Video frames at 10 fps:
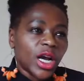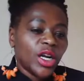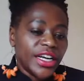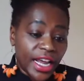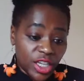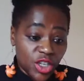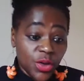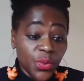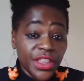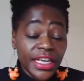
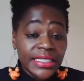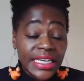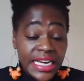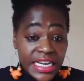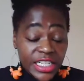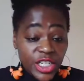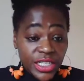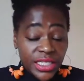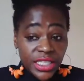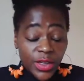connection with their
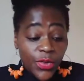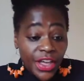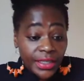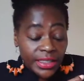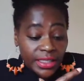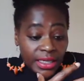teenagers so that